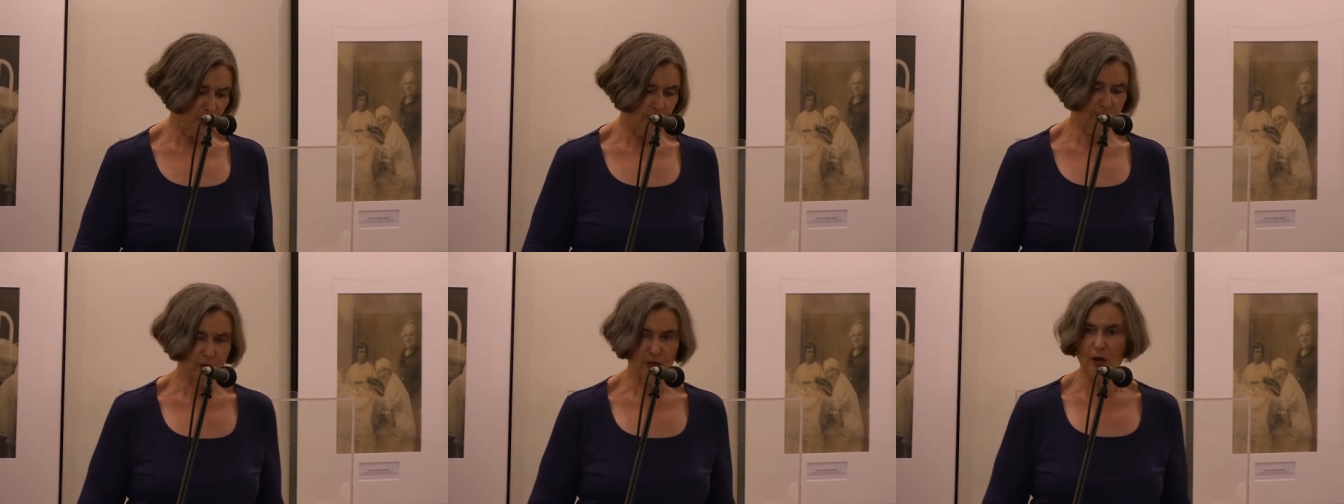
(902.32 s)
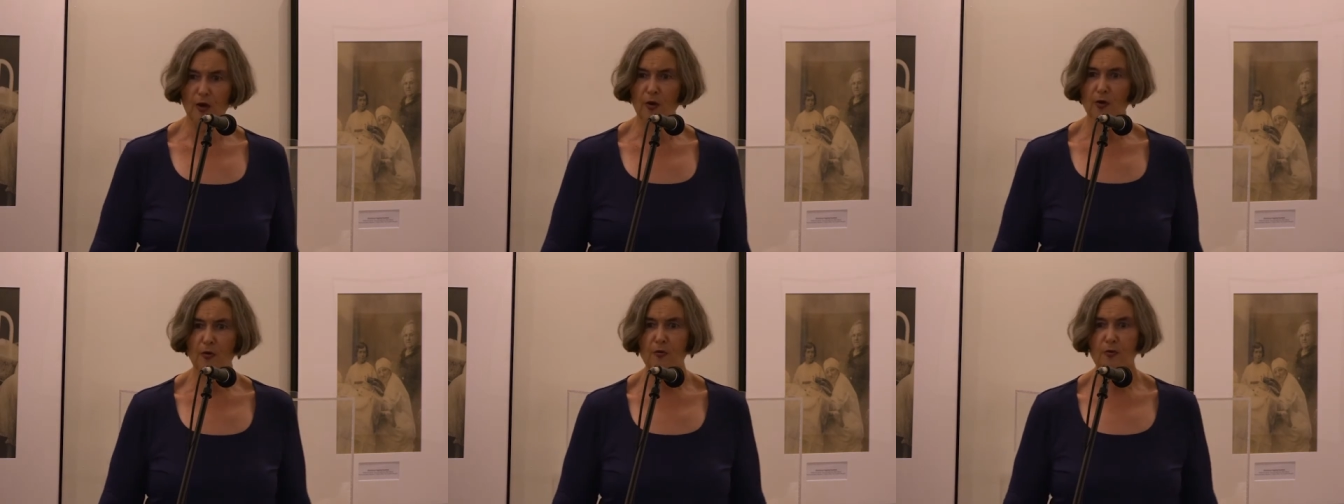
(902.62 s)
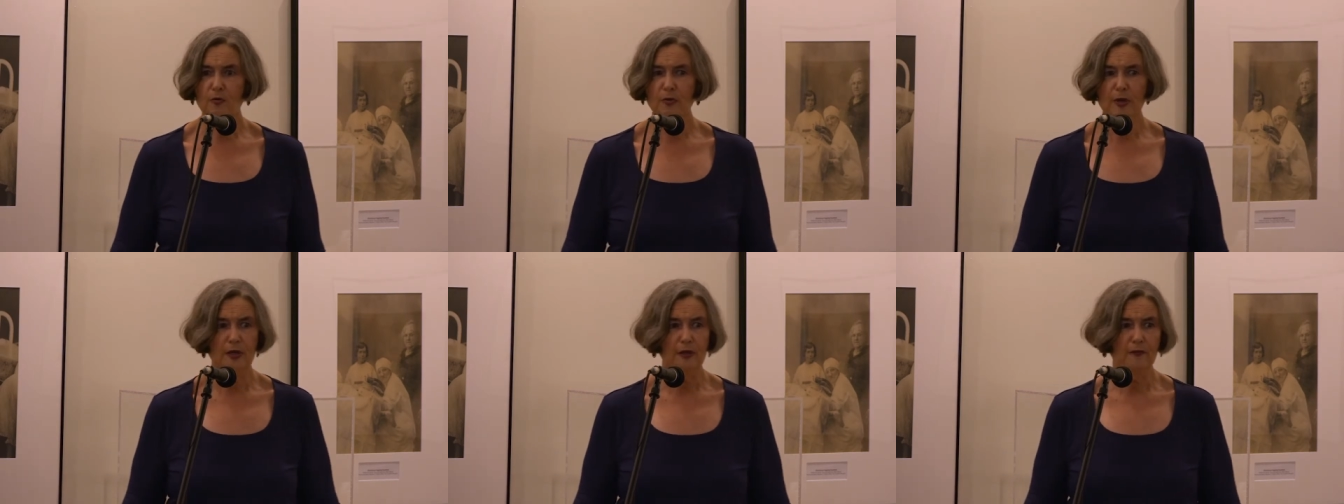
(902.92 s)
was,
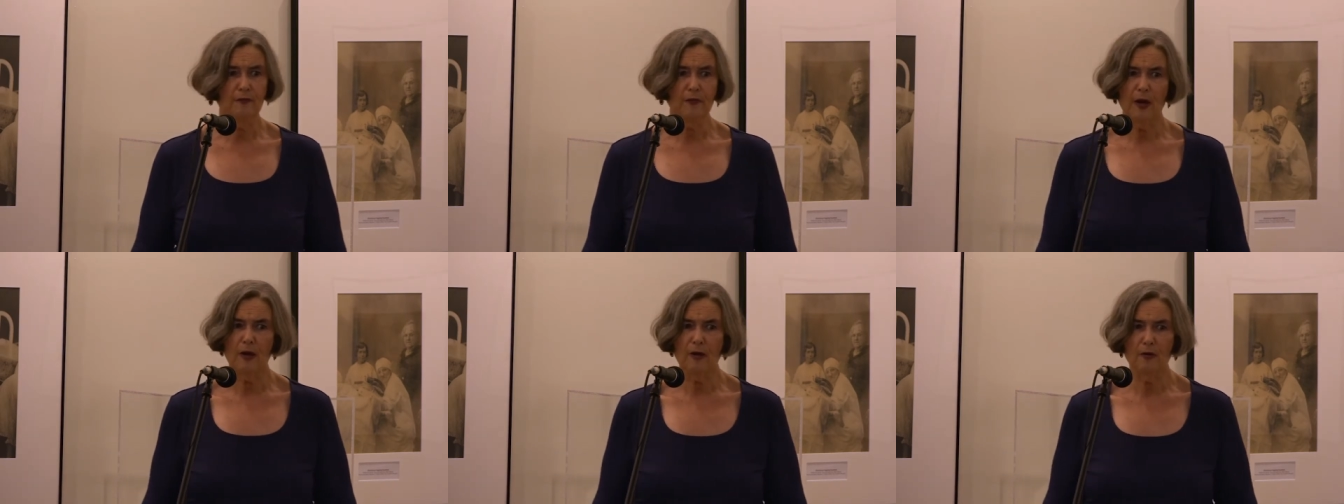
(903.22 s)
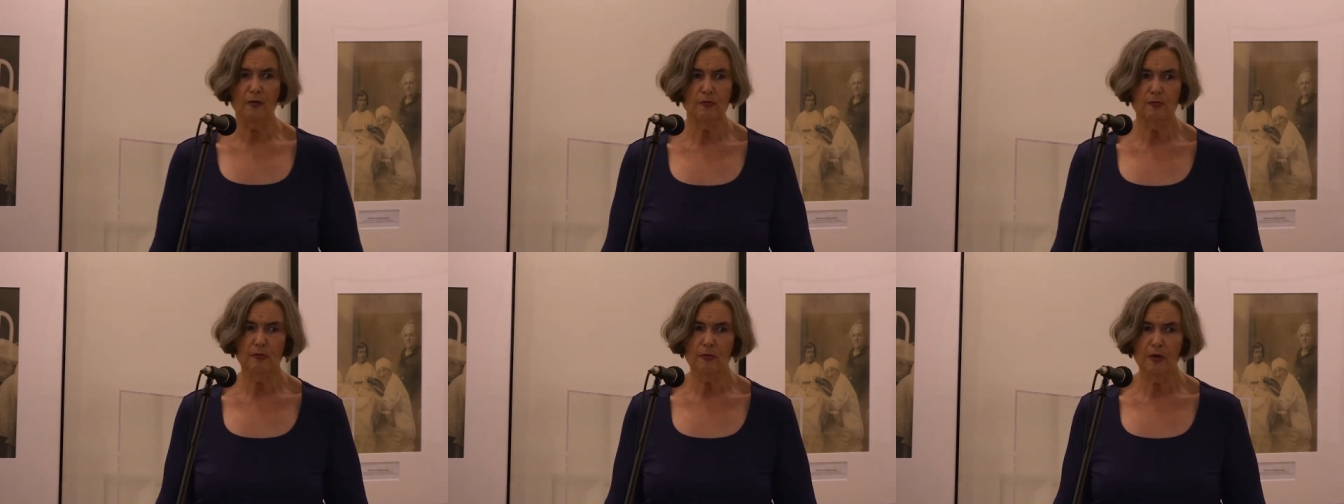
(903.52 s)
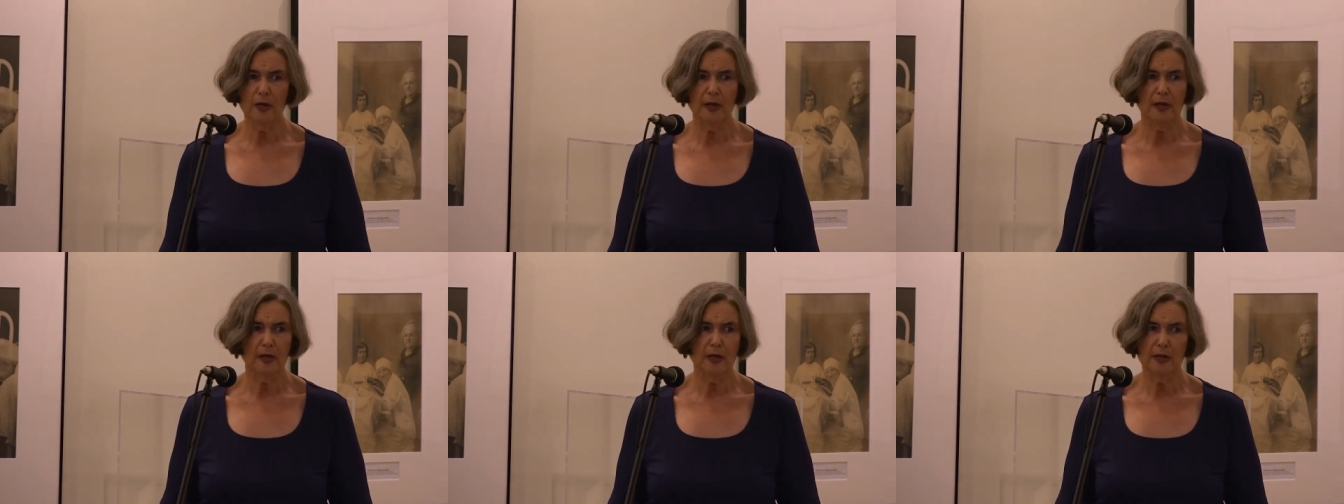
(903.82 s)
oh, if
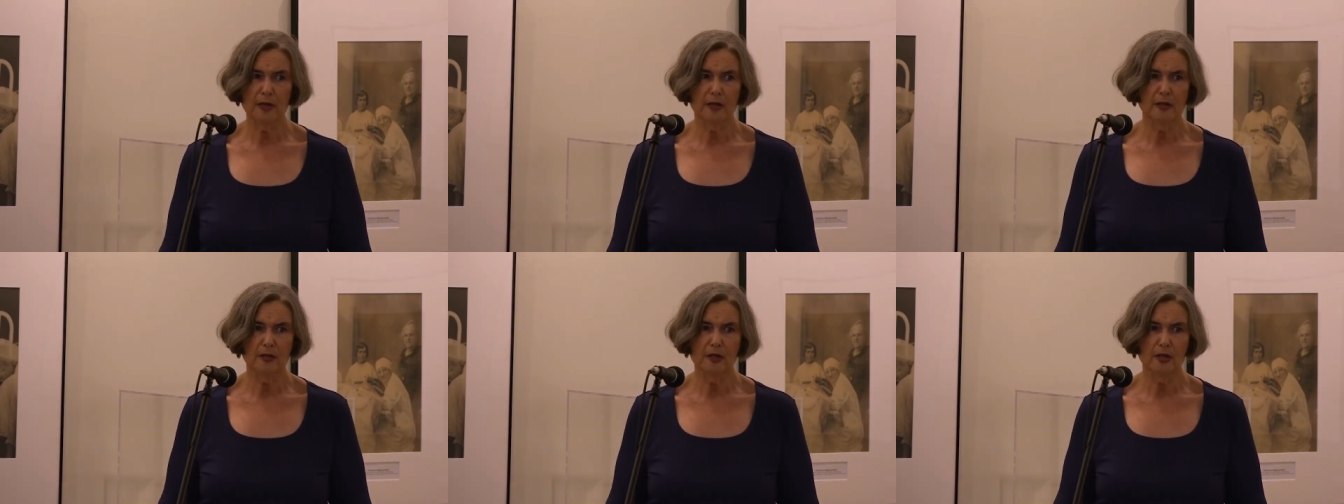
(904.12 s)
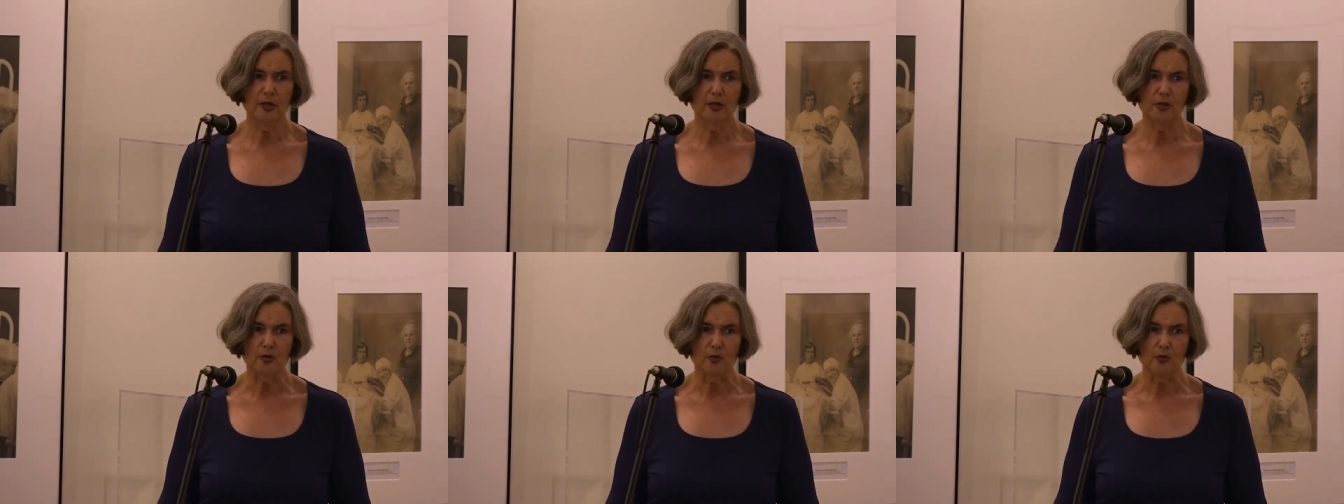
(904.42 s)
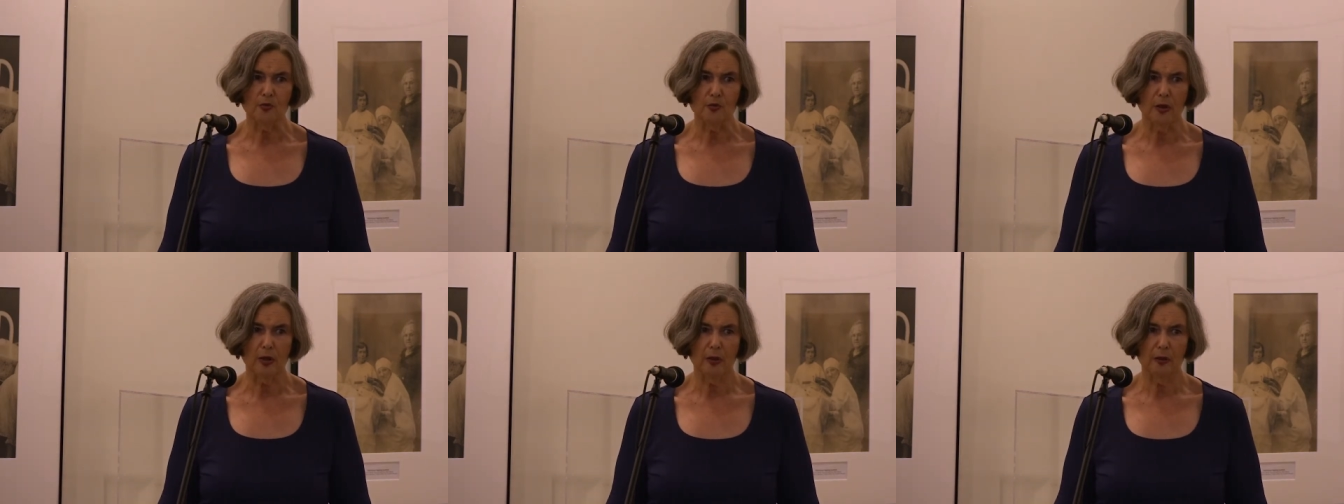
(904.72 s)
only he
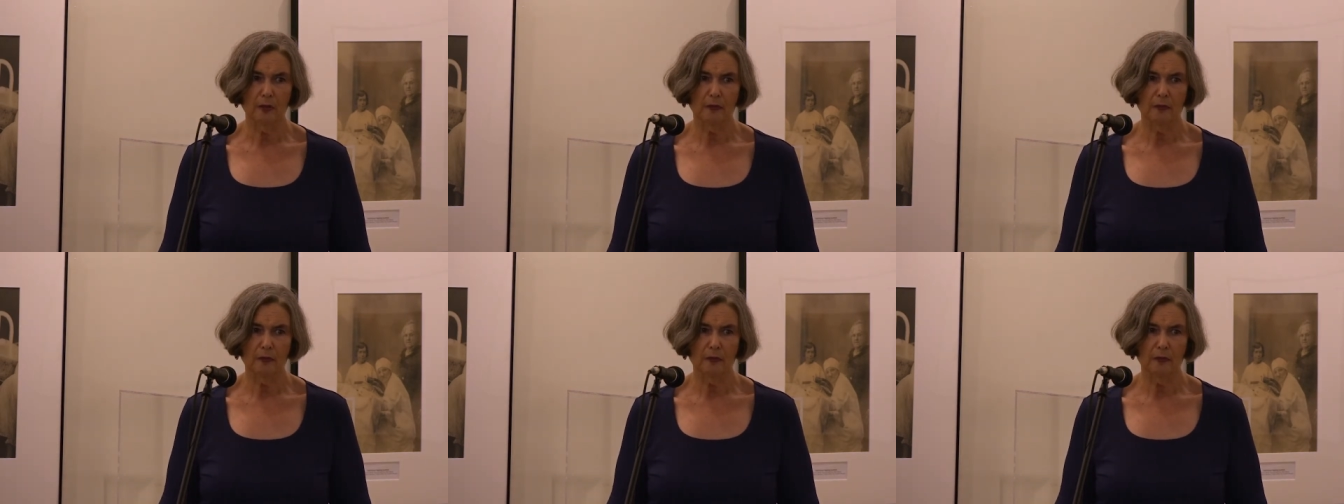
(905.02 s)
knew